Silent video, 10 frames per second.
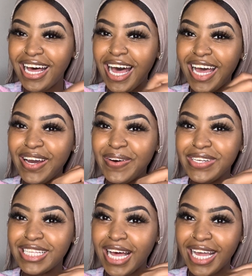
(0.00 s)
I
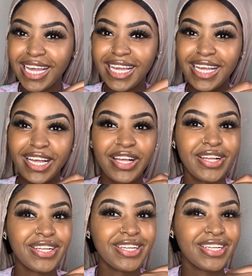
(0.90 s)
always like
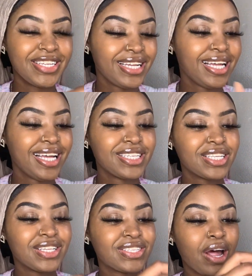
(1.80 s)

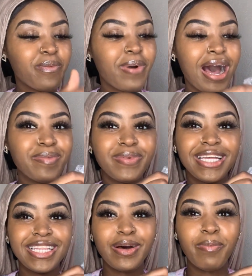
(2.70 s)
start
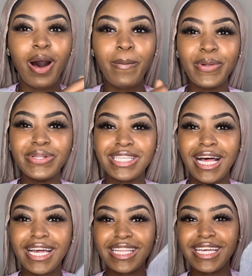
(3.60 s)
popping the bubbles,
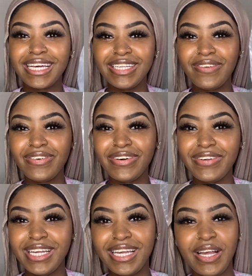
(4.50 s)
like, you feel
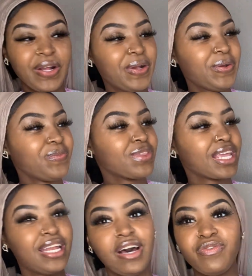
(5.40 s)
me?
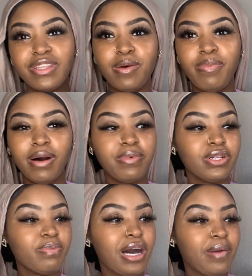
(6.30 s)
Enough with the
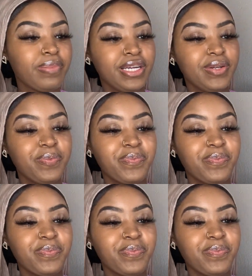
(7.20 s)
bubble popping.